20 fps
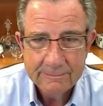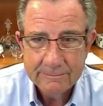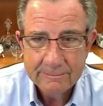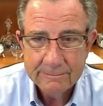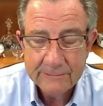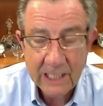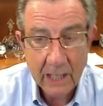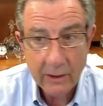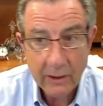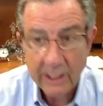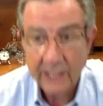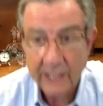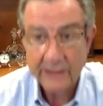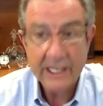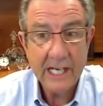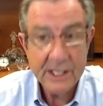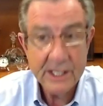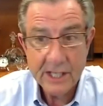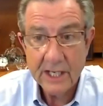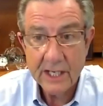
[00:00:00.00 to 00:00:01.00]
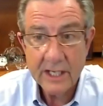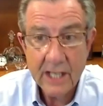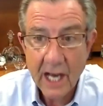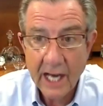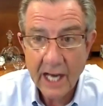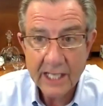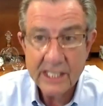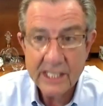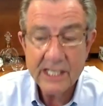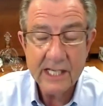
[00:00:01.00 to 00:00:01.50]
Now, that's a
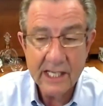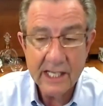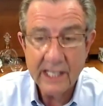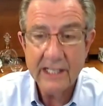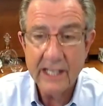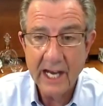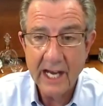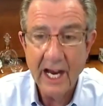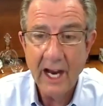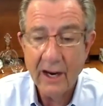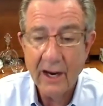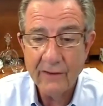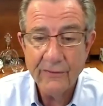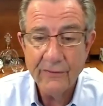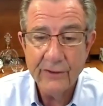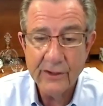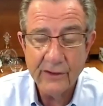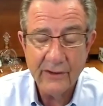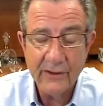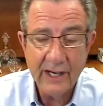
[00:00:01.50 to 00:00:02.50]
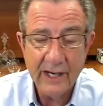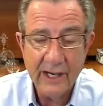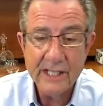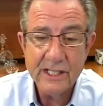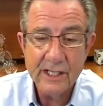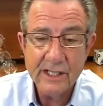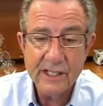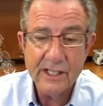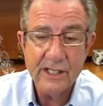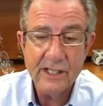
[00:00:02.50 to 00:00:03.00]
nice thing to have for their
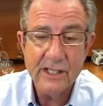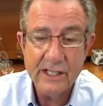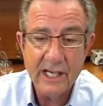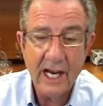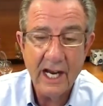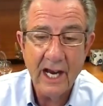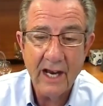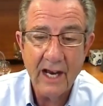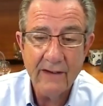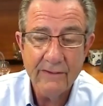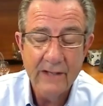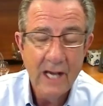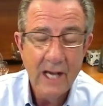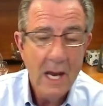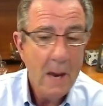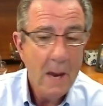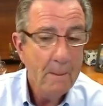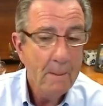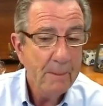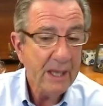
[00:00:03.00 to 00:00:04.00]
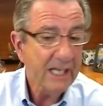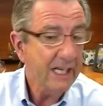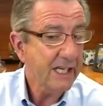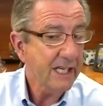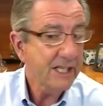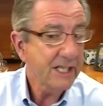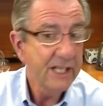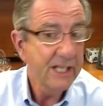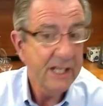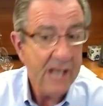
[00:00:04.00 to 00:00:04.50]
agents and staff, but
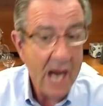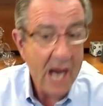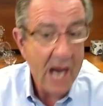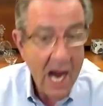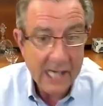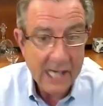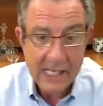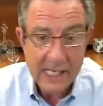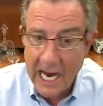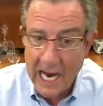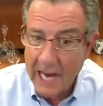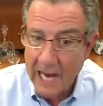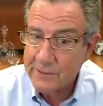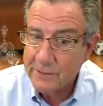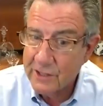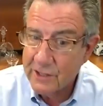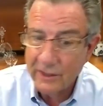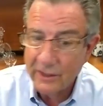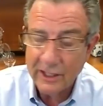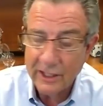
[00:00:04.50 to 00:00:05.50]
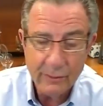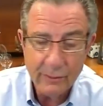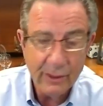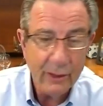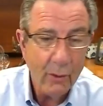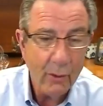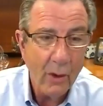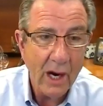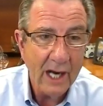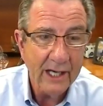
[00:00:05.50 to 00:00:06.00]
it's not absolutely
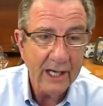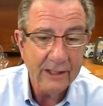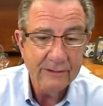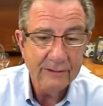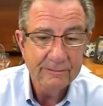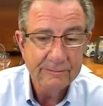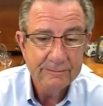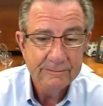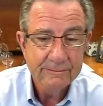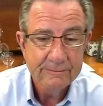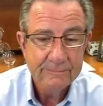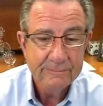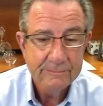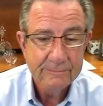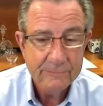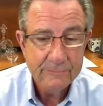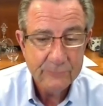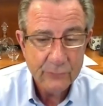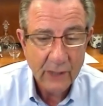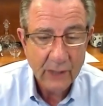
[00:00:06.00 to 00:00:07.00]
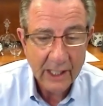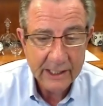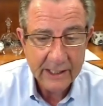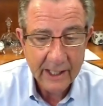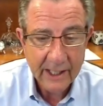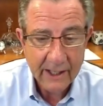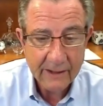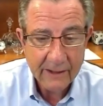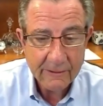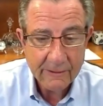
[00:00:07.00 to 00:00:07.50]
required right
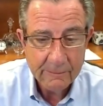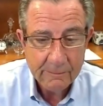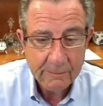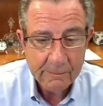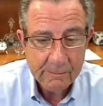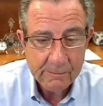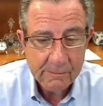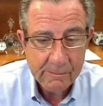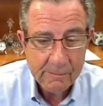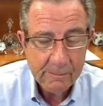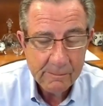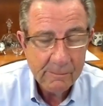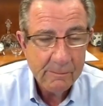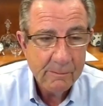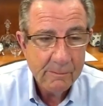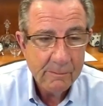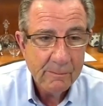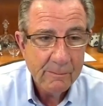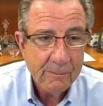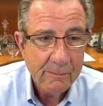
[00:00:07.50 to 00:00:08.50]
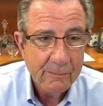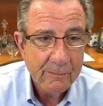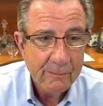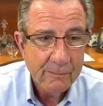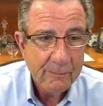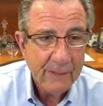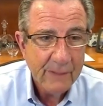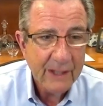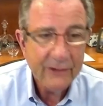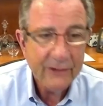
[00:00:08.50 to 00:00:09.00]
now.
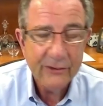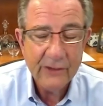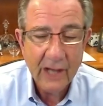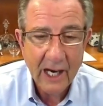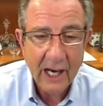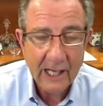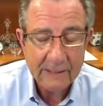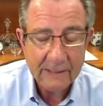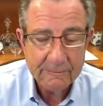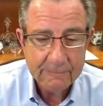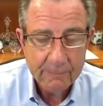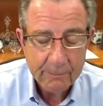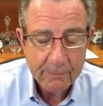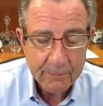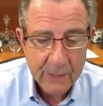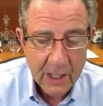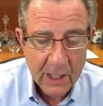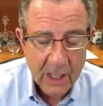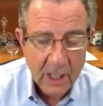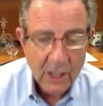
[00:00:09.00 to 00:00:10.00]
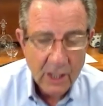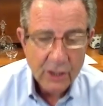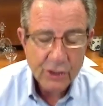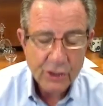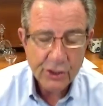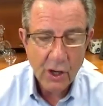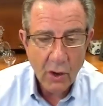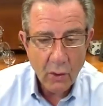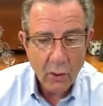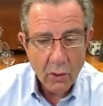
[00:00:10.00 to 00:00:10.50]
It's not.
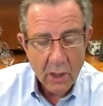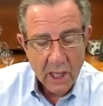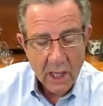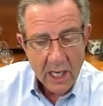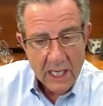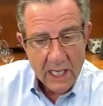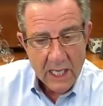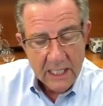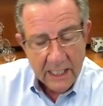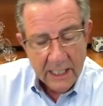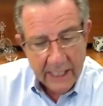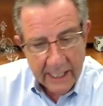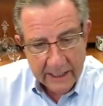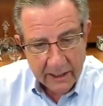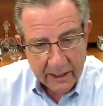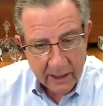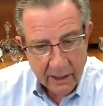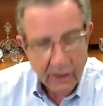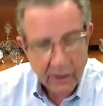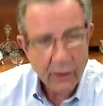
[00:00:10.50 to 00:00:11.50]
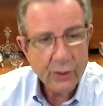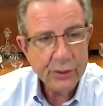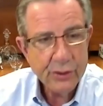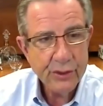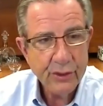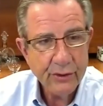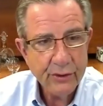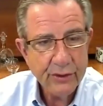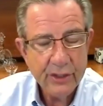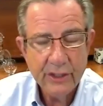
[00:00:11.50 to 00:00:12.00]
So get
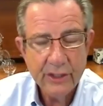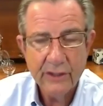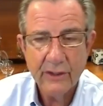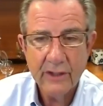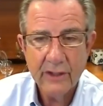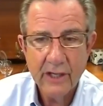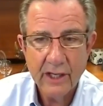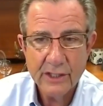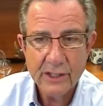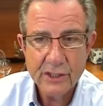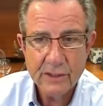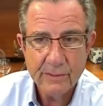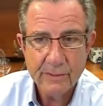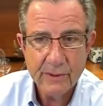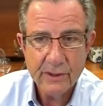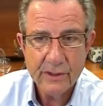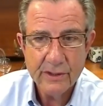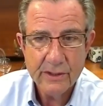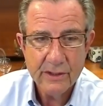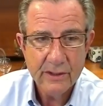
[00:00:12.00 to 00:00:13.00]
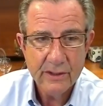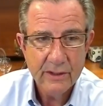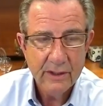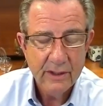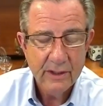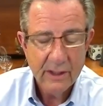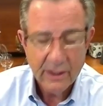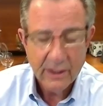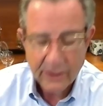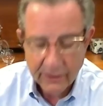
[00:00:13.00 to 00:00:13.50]
closer to your customers,
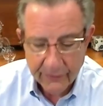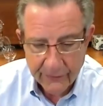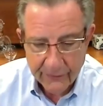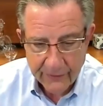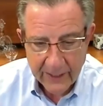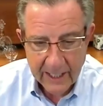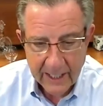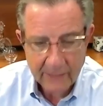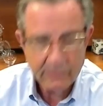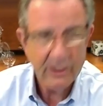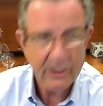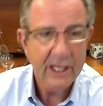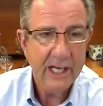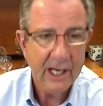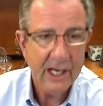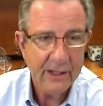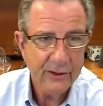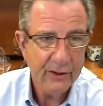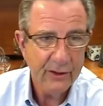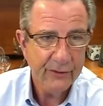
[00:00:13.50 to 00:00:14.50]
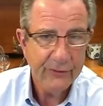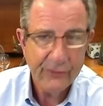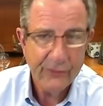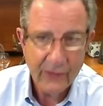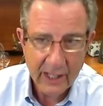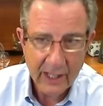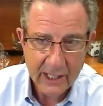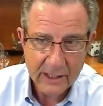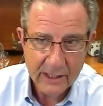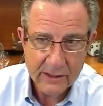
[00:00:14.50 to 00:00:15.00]
your family, and your
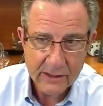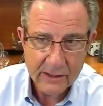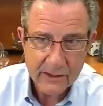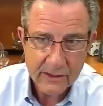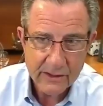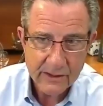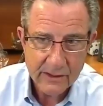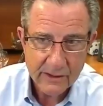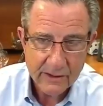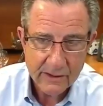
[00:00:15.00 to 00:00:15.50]
friends,